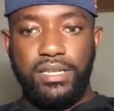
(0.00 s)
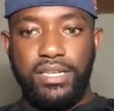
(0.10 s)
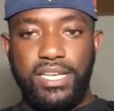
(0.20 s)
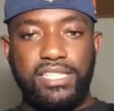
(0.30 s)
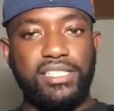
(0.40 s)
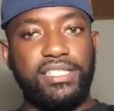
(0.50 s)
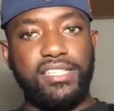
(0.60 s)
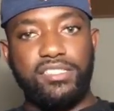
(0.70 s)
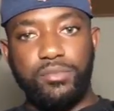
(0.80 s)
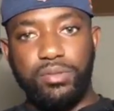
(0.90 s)
a
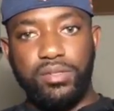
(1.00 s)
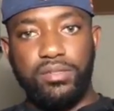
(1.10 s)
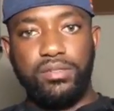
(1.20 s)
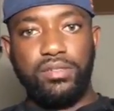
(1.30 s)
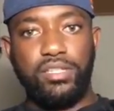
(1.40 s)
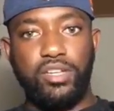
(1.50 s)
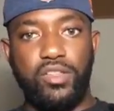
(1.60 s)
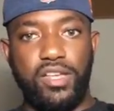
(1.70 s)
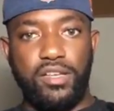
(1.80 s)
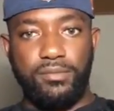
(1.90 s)
discipline,
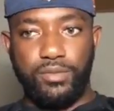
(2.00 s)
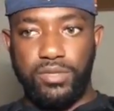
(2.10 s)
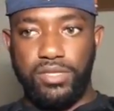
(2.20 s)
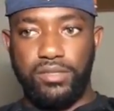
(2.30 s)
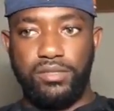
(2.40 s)
that comes with it.